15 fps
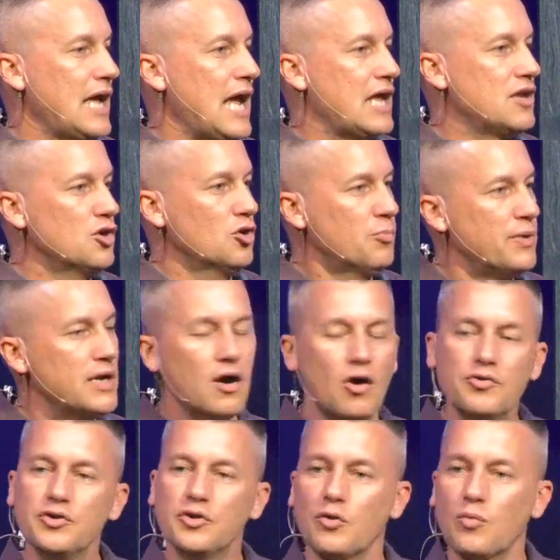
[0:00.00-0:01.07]
and you'll be
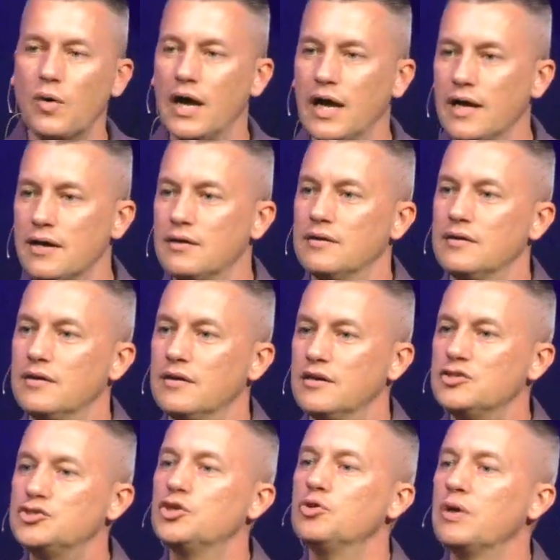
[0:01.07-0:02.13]
on your way
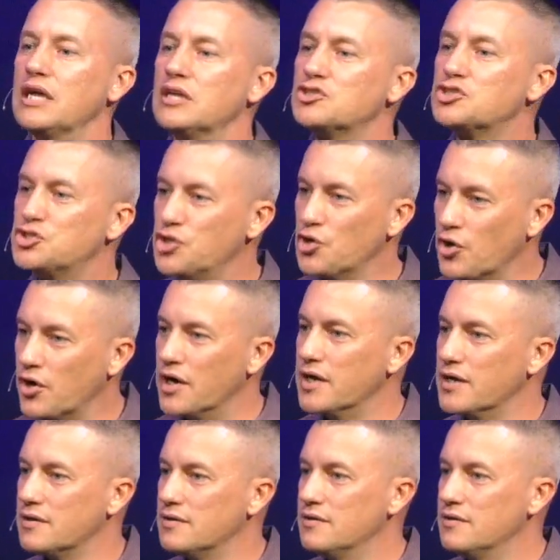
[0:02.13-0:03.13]
to ensuring